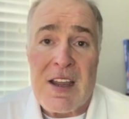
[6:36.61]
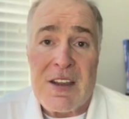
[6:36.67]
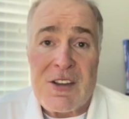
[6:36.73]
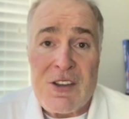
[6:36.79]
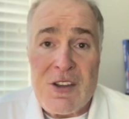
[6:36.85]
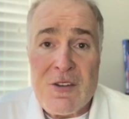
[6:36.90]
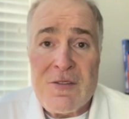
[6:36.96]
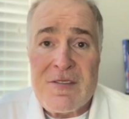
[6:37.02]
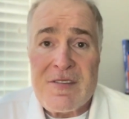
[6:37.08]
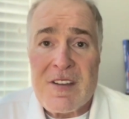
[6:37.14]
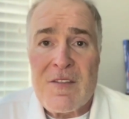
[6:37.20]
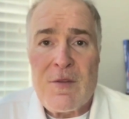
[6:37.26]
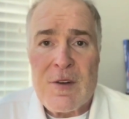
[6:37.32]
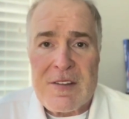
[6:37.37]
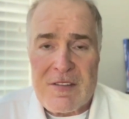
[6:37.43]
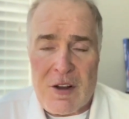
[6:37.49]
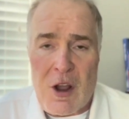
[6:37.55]
use
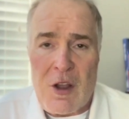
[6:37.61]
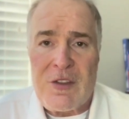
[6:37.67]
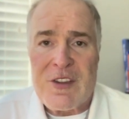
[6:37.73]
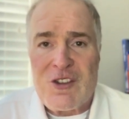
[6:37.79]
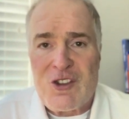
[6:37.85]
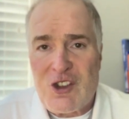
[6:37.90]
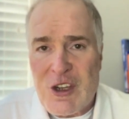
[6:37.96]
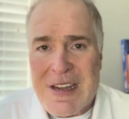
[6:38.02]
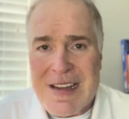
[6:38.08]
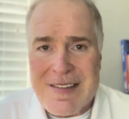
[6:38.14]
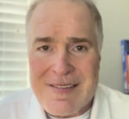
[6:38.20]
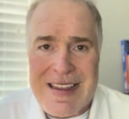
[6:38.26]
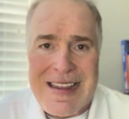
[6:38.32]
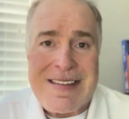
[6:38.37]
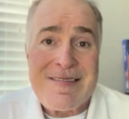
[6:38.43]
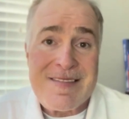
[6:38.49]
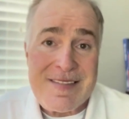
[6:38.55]
of what's called the
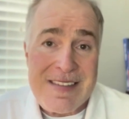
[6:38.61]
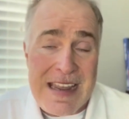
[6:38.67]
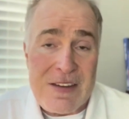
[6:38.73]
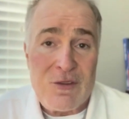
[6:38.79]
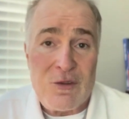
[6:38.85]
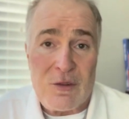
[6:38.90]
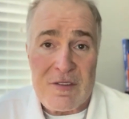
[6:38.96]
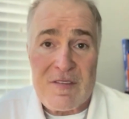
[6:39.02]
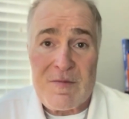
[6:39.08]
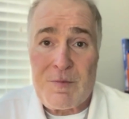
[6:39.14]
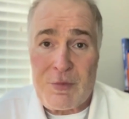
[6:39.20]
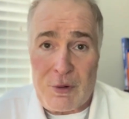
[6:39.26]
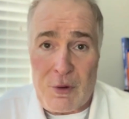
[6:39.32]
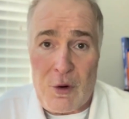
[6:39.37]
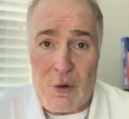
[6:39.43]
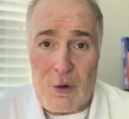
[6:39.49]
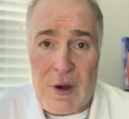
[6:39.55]
GSA Schedules
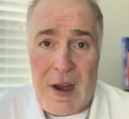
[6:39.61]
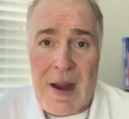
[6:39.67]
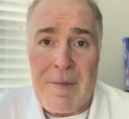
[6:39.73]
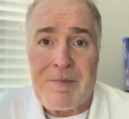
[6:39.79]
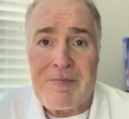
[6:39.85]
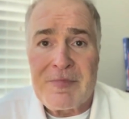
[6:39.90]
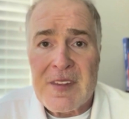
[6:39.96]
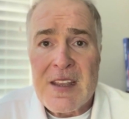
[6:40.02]
program.